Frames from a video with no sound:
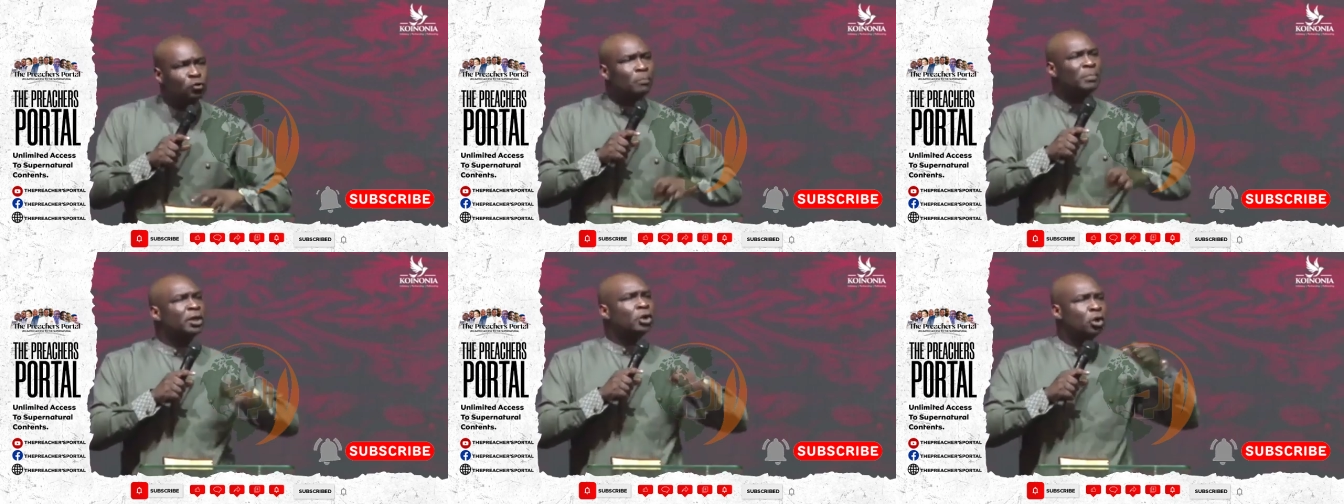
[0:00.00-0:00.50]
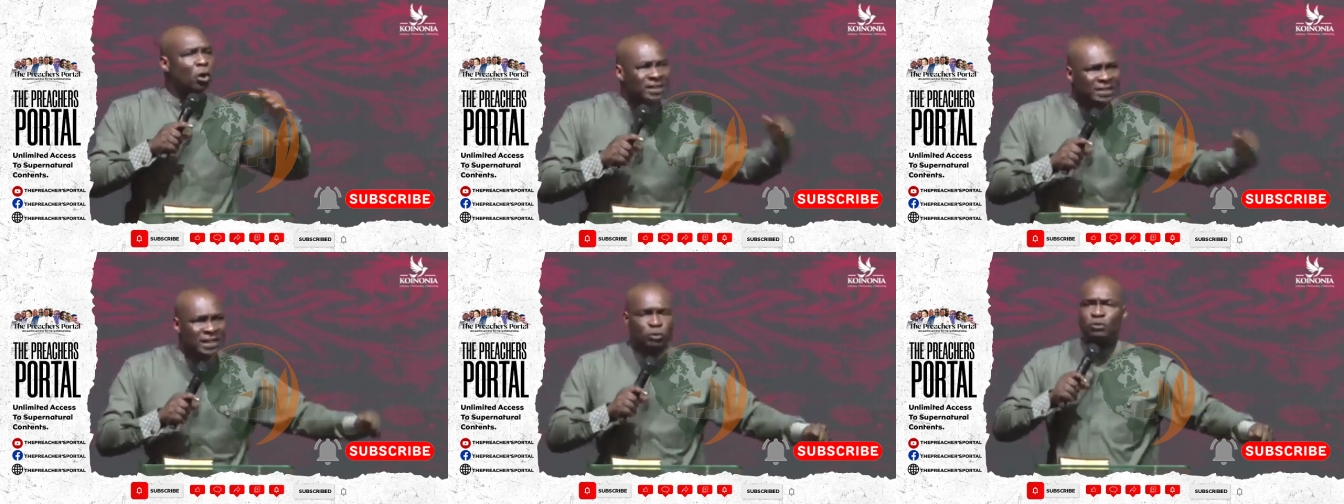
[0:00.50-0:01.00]
to be
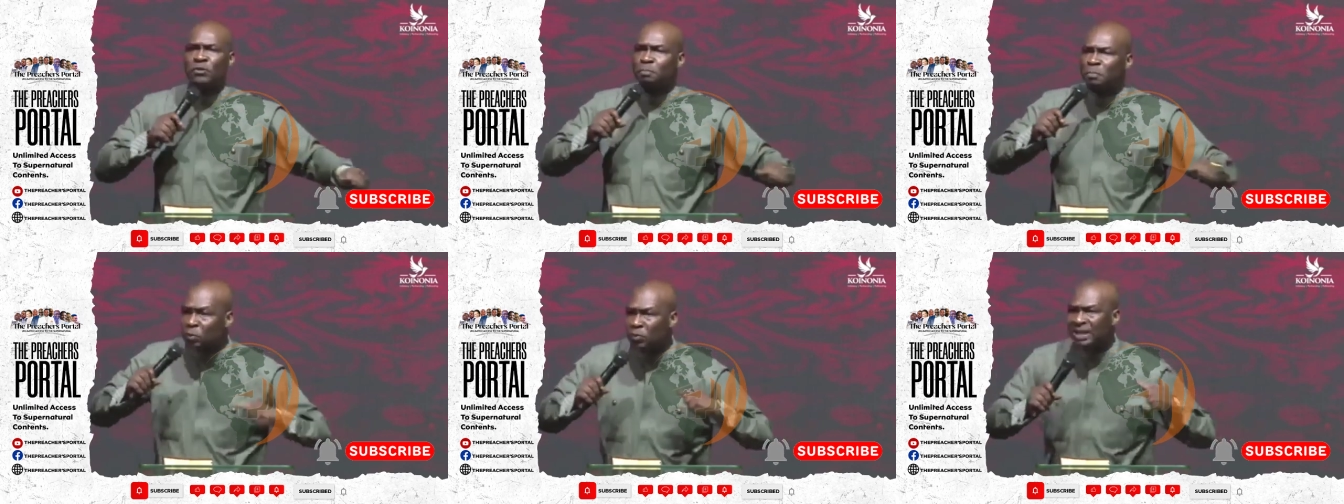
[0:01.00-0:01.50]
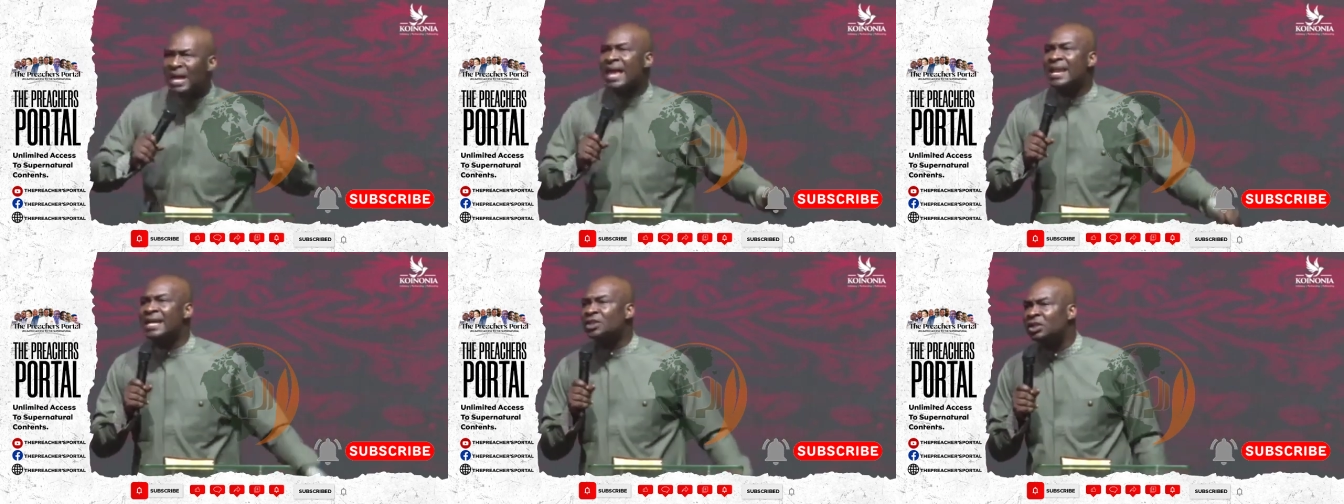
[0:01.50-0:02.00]
noisy, to speak with
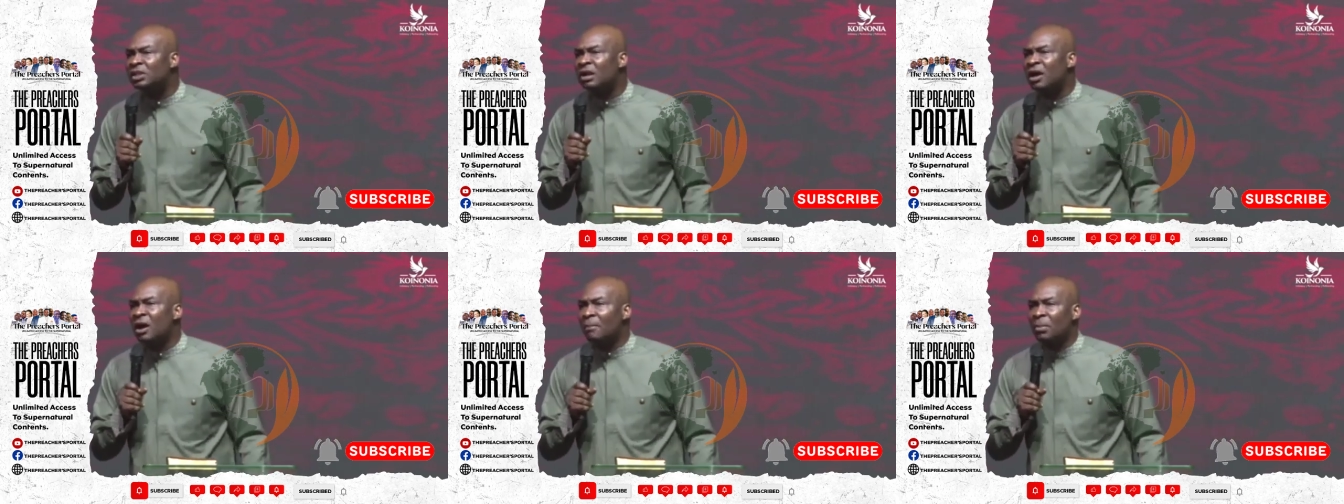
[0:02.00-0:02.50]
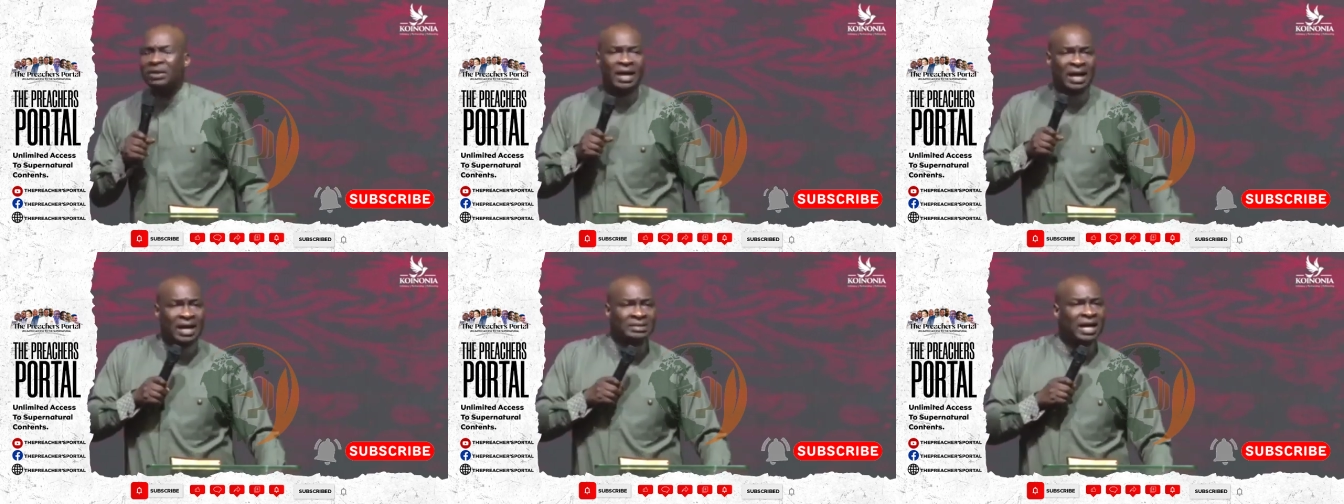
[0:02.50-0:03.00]
energy, but
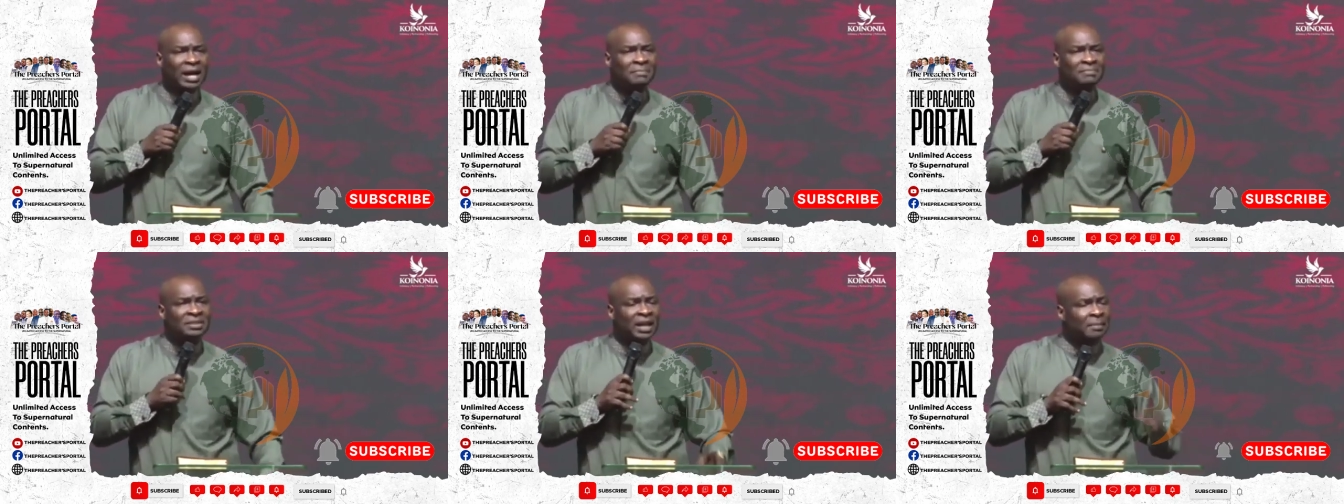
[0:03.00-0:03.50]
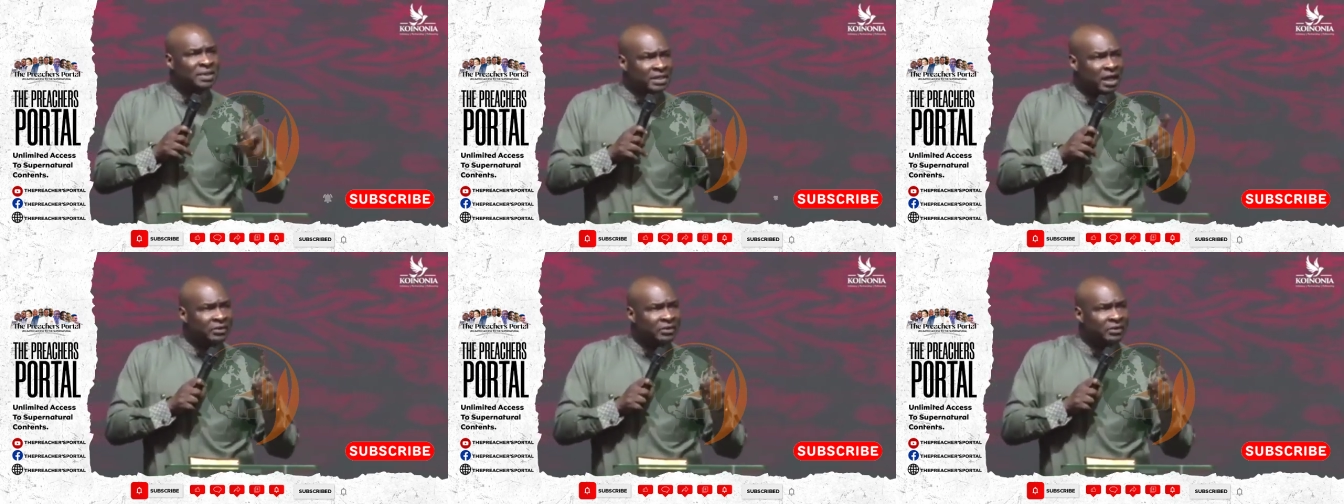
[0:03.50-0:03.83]
there are times, let me tell you